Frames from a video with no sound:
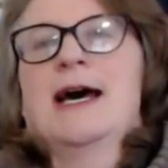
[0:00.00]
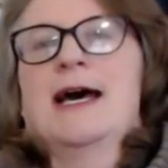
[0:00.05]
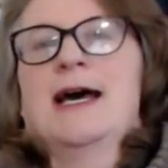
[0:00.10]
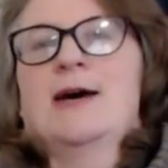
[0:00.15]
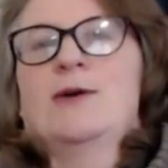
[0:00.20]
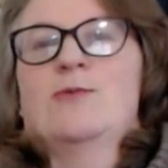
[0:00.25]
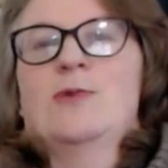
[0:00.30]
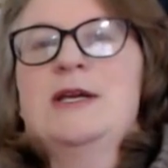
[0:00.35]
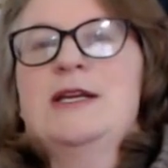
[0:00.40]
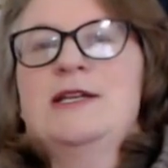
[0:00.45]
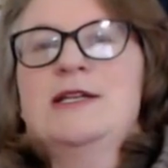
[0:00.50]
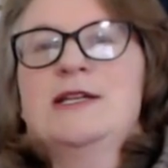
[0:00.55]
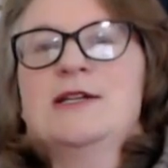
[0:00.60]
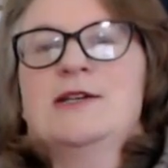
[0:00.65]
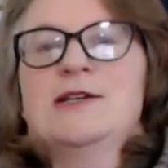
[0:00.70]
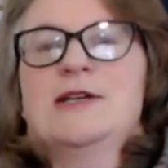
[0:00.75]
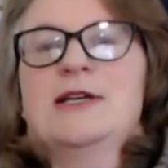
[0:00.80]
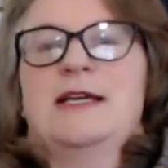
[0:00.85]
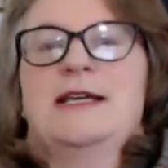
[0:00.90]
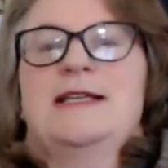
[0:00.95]

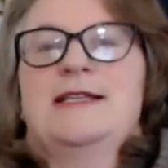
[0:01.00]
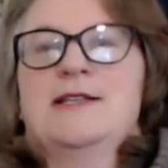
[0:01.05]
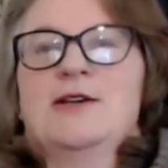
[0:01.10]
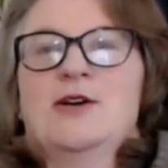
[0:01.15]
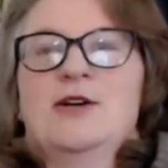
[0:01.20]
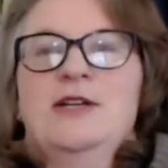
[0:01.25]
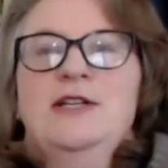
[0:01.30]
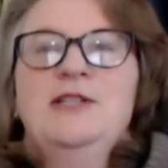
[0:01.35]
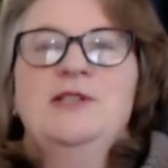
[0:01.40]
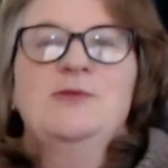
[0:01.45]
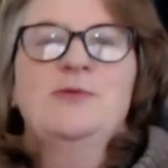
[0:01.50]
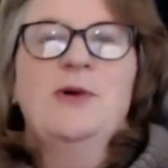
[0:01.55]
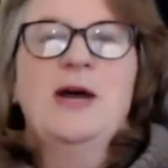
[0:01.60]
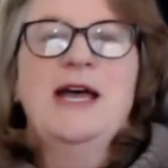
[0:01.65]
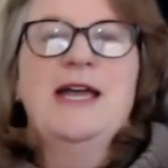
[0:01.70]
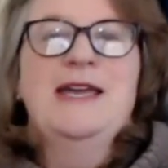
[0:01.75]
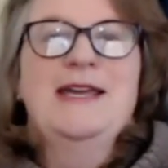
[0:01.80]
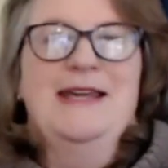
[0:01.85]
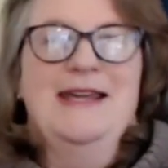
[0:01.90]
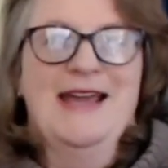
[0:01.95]
winter is on its
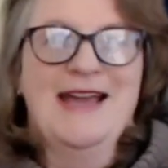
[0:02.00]
way.